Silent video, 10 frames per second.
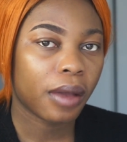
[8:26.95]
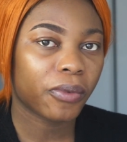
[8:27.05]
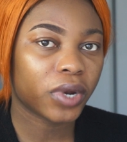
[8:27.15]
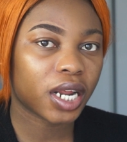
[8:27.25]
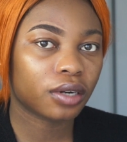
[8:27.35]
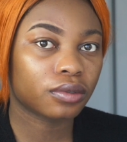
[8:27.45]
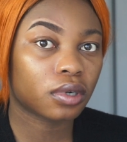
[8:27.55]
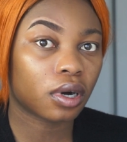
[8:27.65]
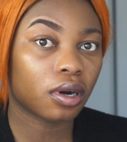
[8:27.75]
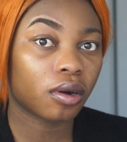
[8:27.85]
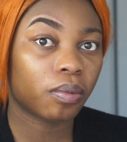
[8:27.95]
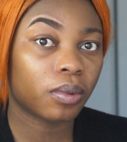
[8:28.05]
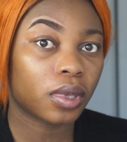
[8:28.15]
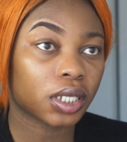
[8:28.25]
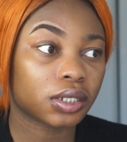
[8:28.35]
When I look
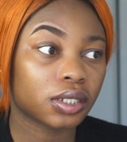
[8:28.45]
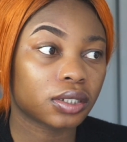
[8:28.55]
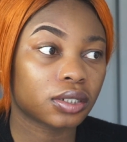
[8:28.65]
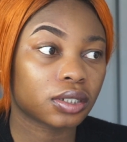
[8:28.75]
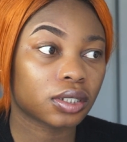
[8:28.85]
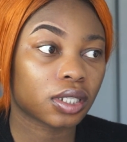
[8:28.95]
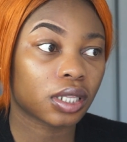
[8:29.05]
up like this,